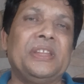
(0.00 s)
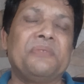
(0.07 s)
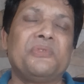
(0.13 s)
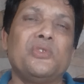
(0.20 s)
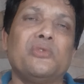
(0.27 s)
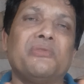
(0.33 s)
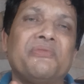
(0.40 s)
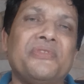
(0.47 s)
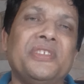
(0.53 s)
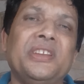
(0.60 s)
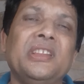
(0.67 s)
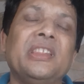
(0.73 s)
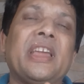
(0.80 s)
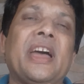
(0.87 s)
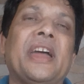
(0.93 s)
If you
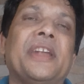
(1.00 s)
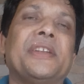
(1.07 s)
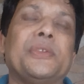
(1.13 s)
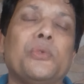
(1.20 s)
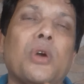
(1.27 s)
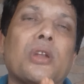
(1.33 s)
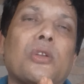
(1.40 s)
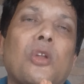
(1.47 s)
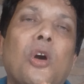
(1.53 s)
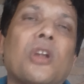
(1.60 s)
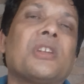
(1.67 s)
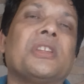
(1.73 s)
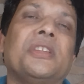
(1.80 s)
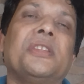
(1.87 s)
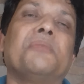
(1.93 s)
feel that you are
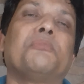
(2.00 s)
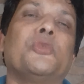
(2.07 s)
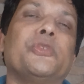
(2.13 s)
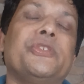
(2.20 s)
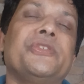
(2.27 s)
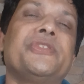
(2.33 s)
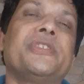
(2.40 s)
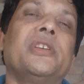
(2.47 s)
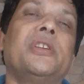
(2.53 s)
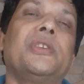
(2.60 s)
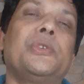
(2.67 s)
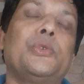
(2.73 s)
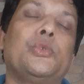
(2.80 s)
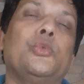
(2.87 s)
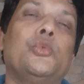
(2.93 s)
not in a
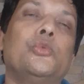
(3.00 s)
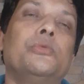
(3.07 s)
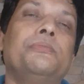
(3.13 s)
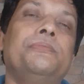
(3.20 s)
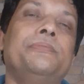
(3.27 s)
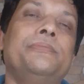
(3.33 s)
position to